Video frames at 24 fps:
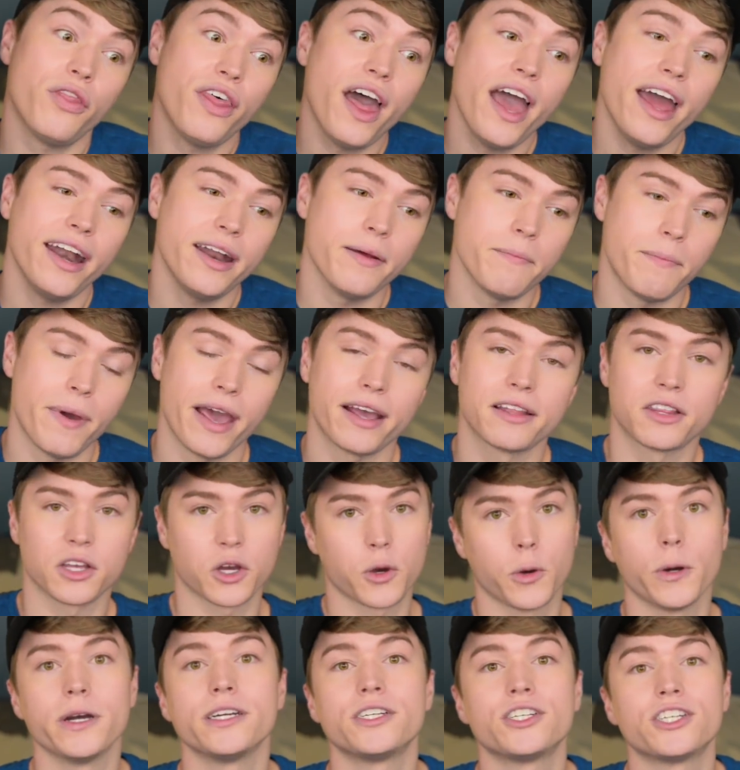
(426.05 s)
then it begged the
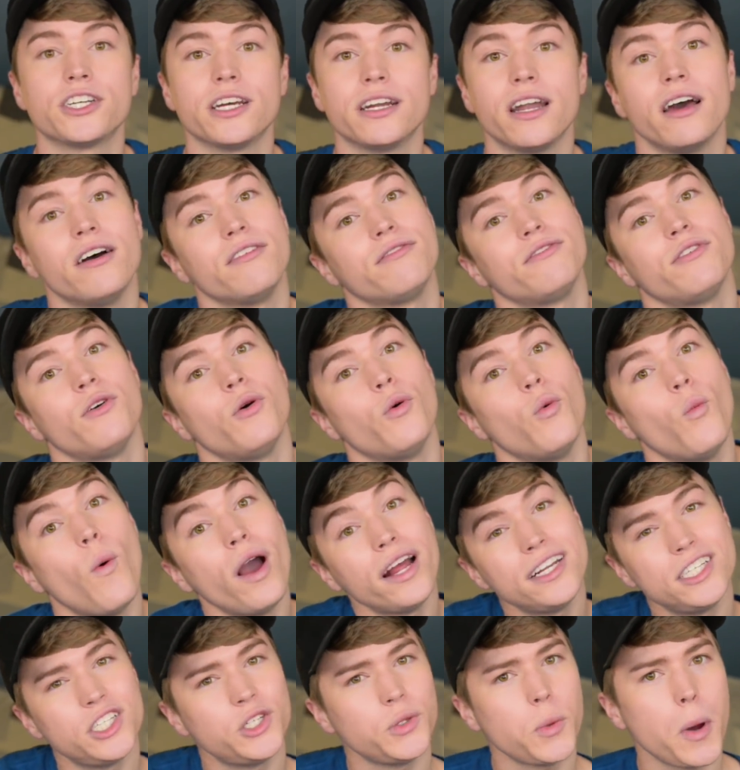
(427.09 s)
question of,
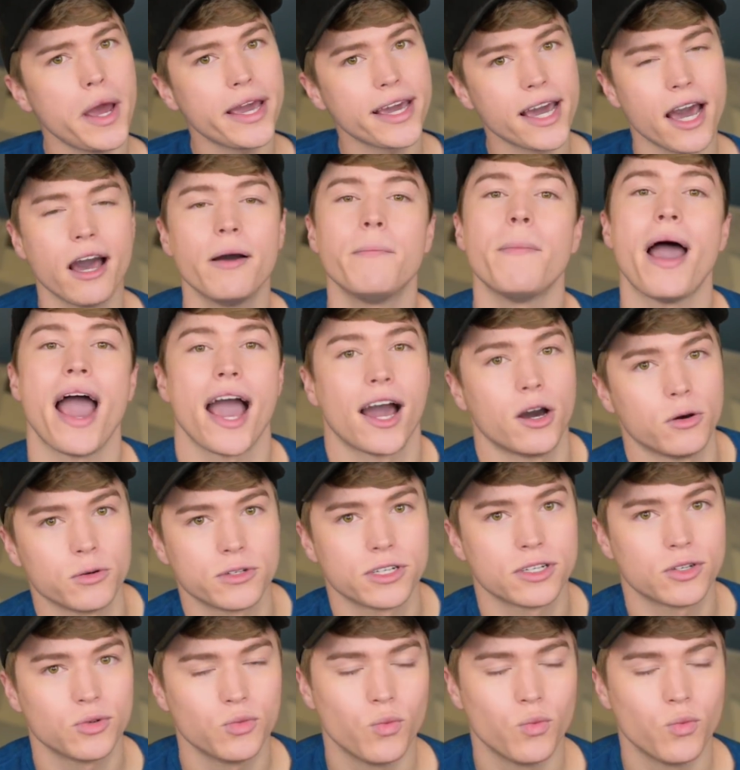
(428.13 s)
when do I come out?